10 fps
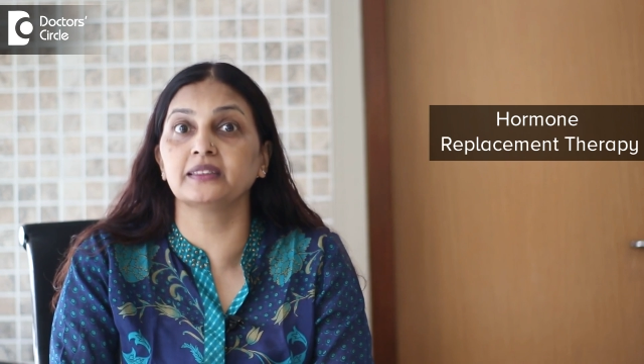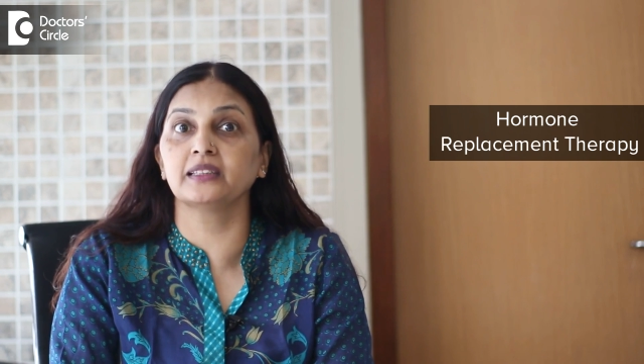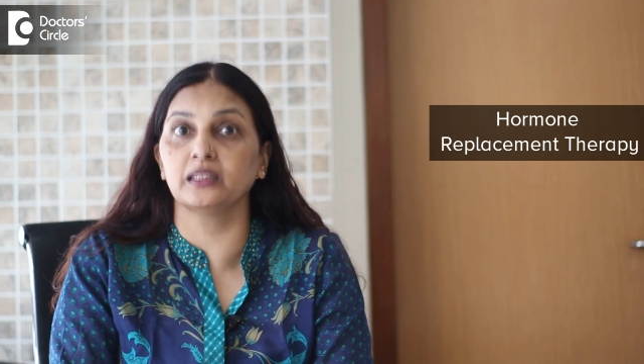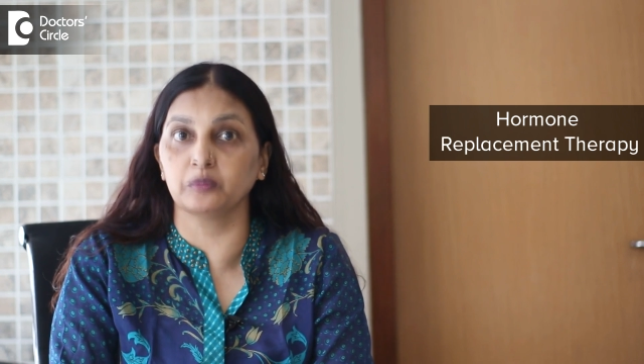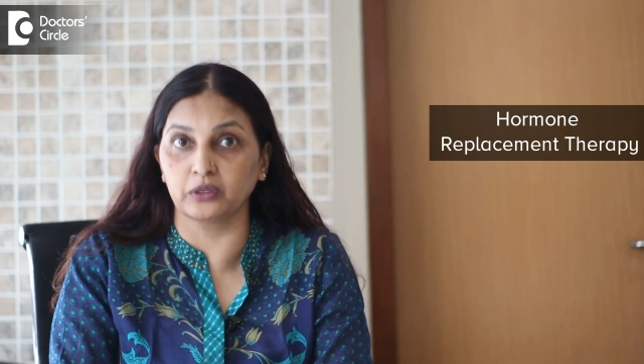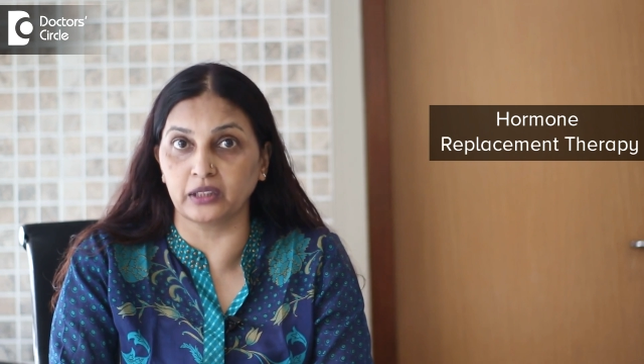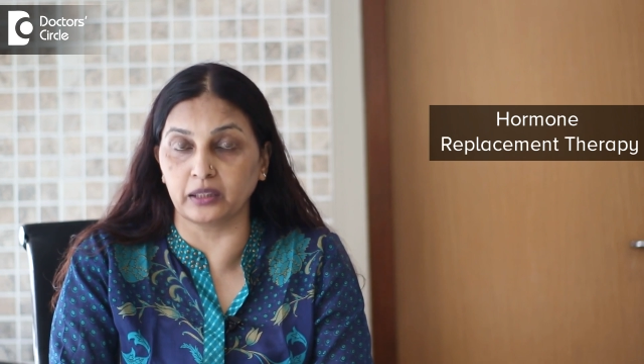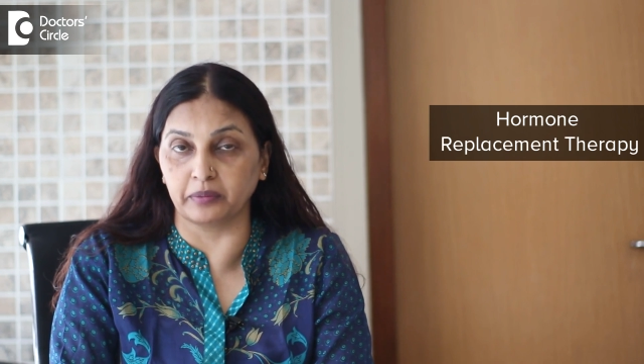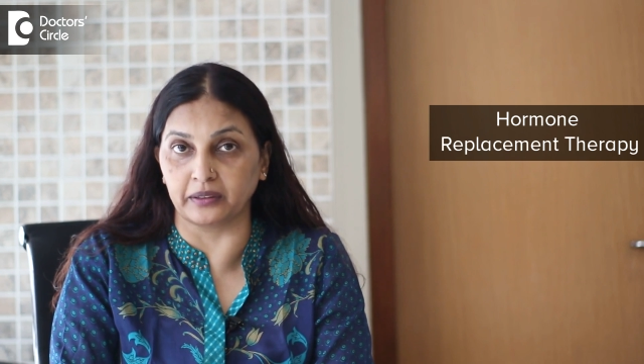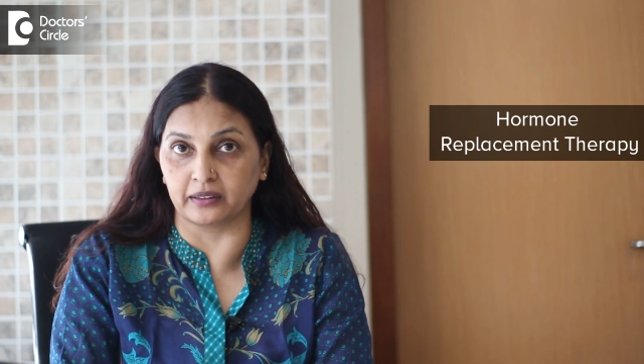
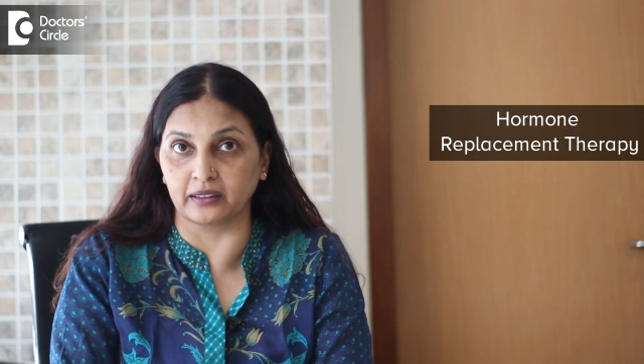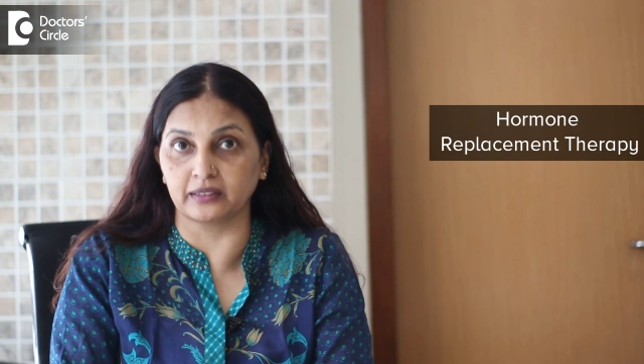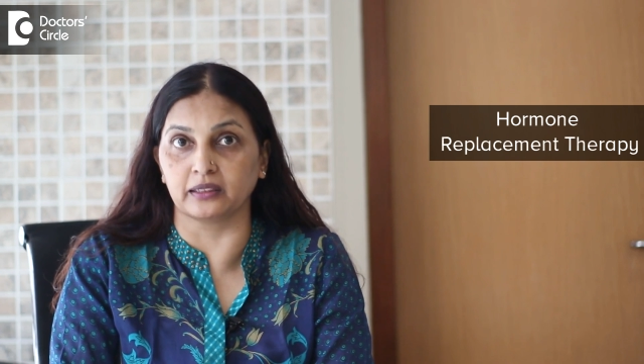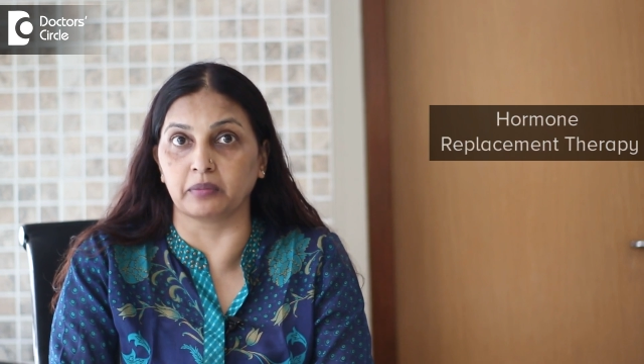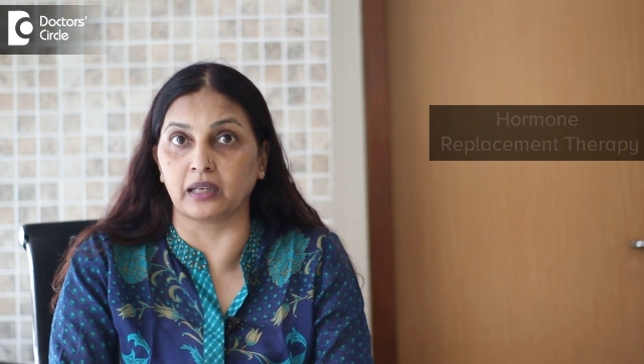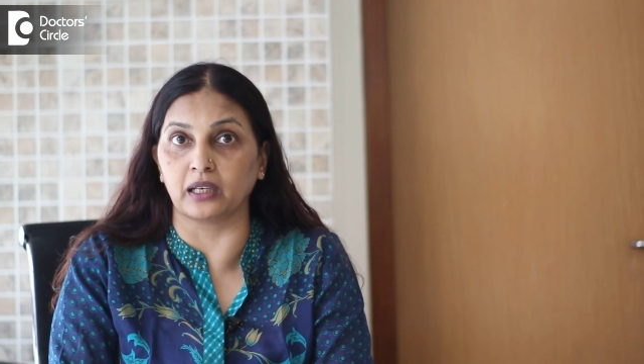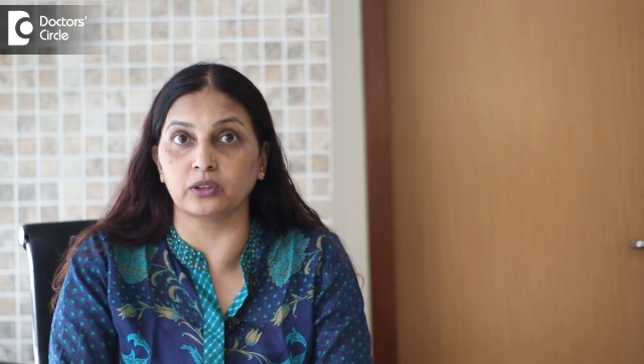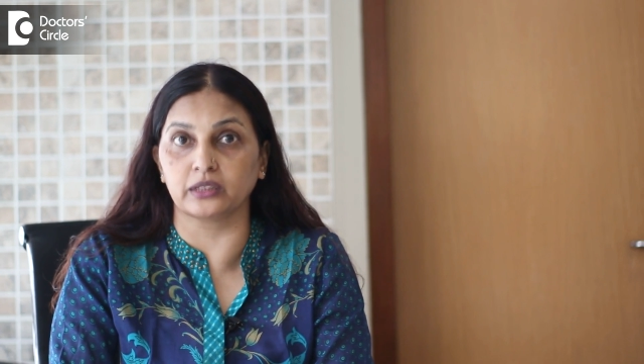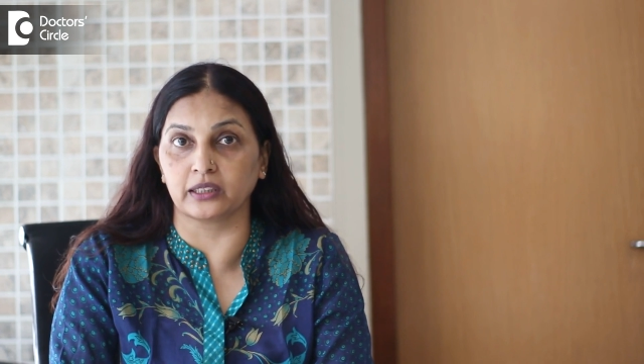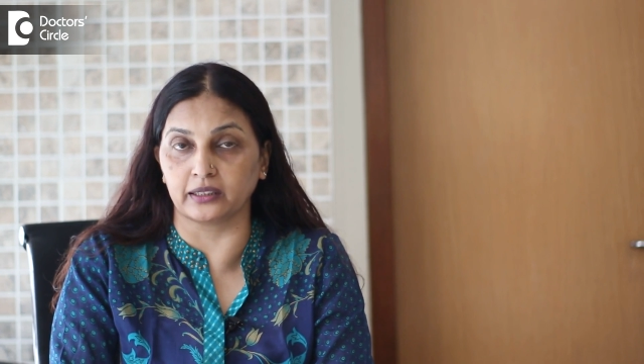chemotherapy drugs and
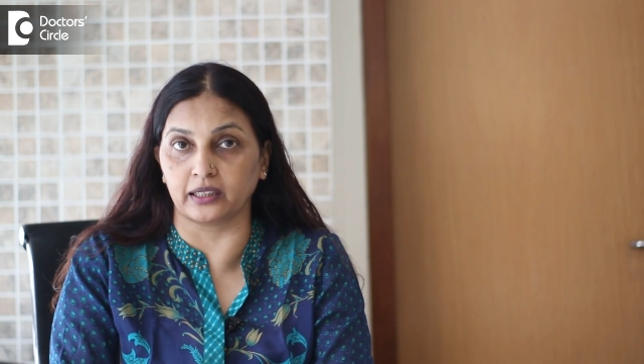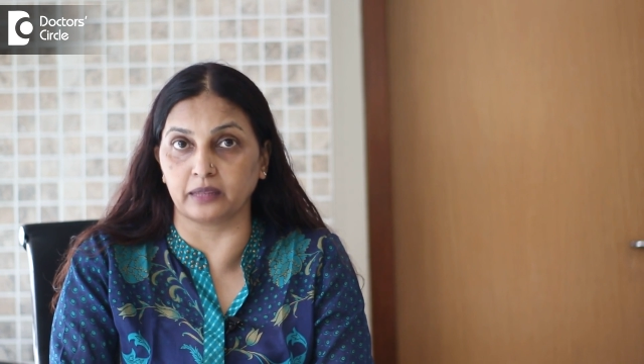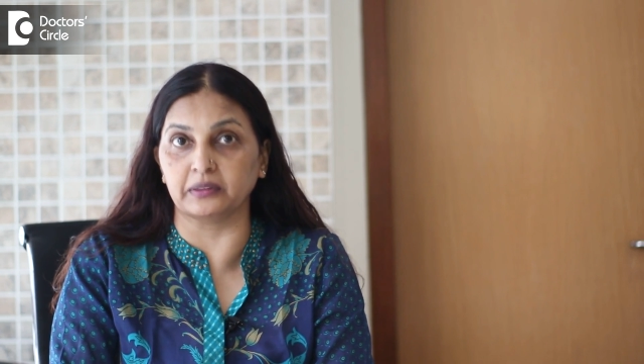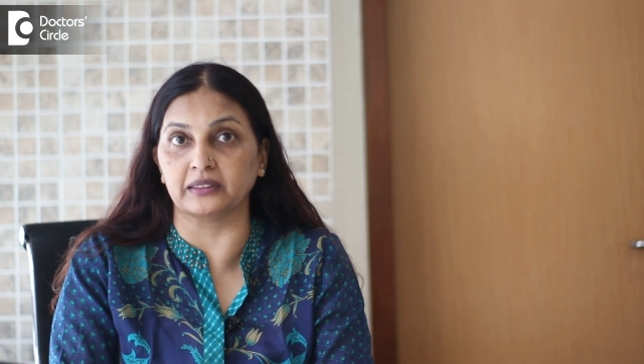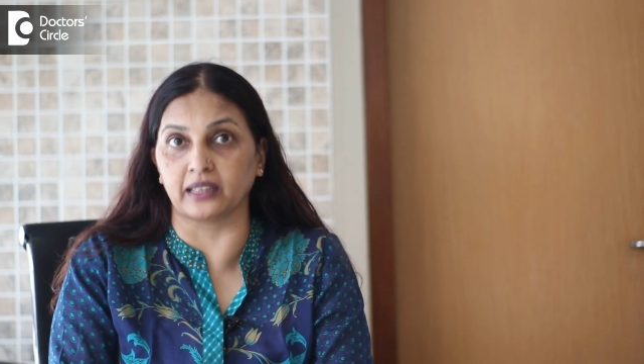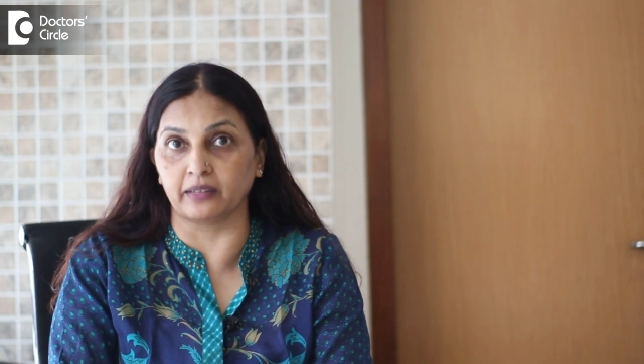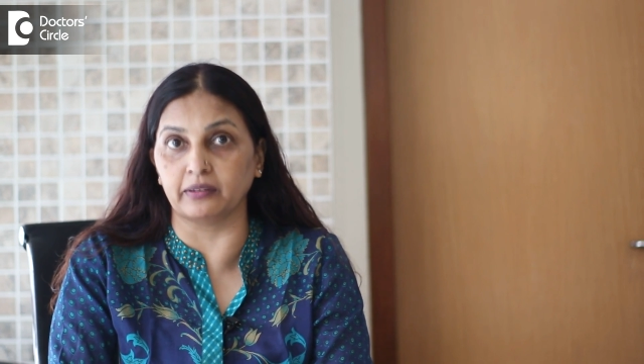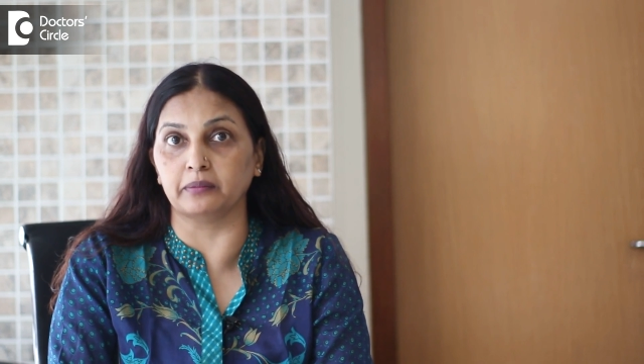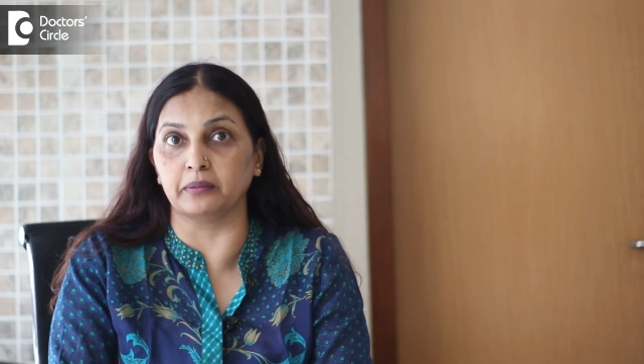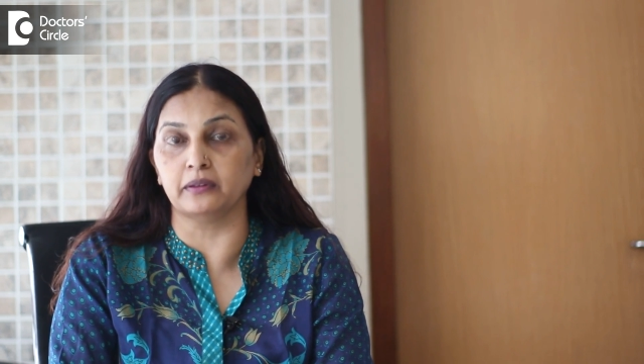biological therapies
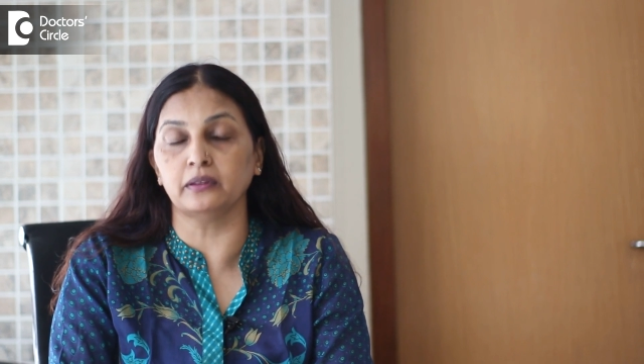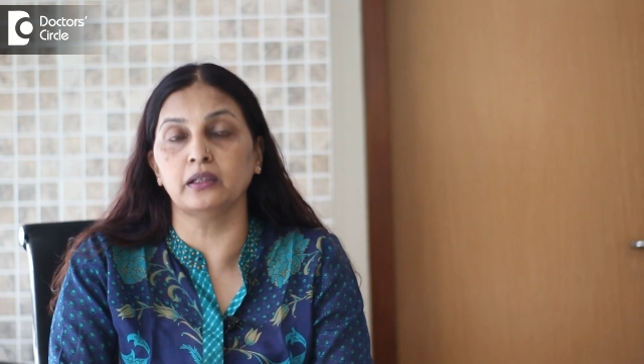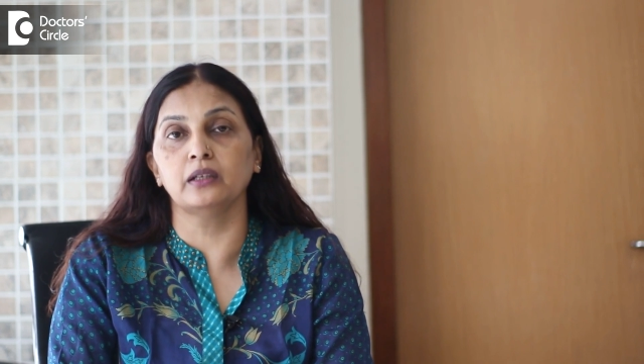available